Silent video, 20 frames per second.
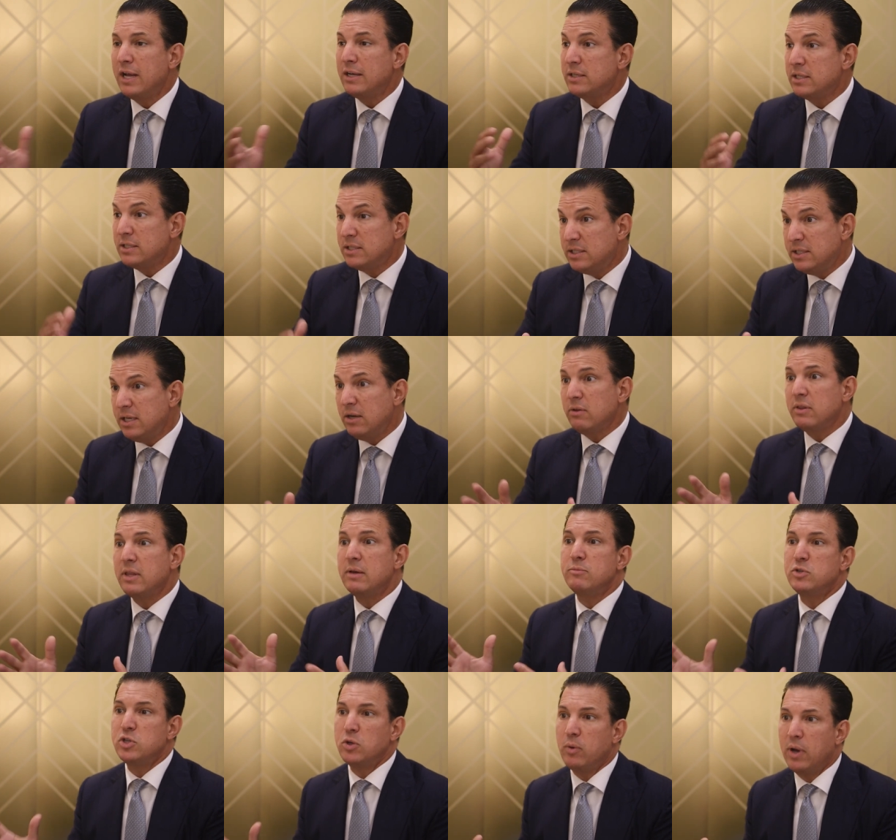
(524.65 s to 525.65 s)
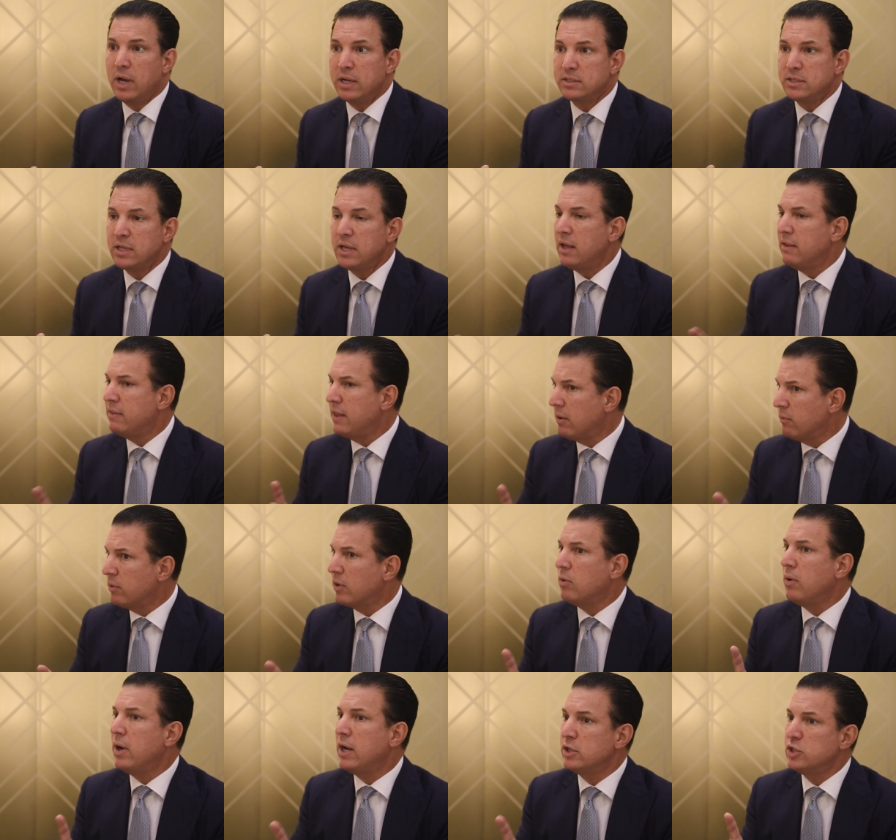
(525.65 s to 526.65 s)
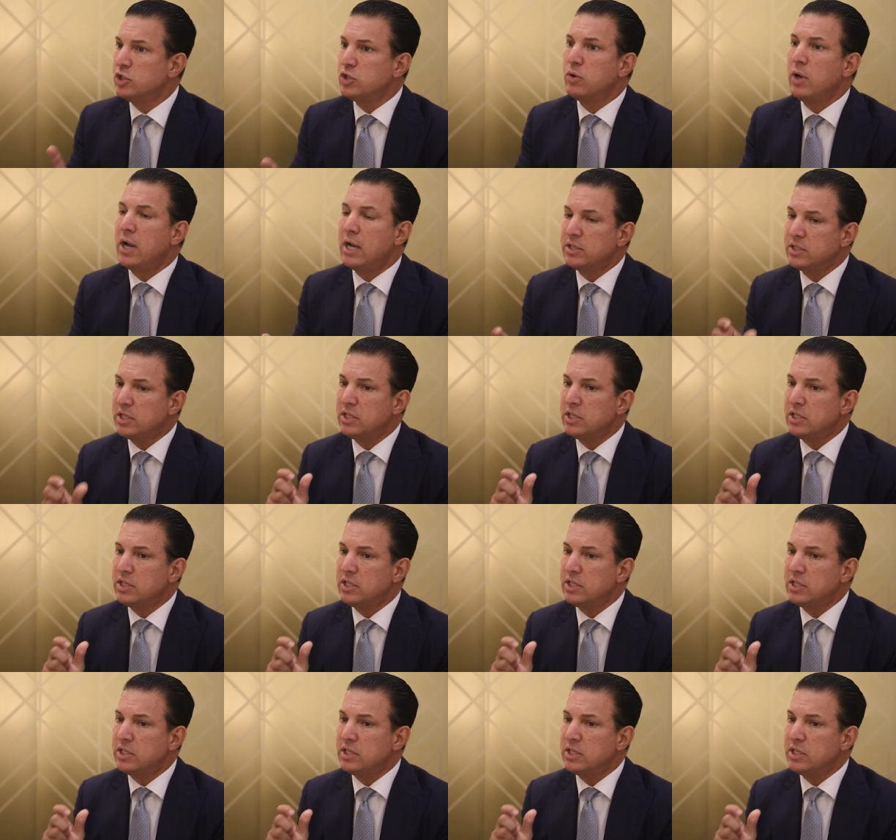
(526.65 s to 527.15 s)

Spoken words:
To steer them to us, that requires trust.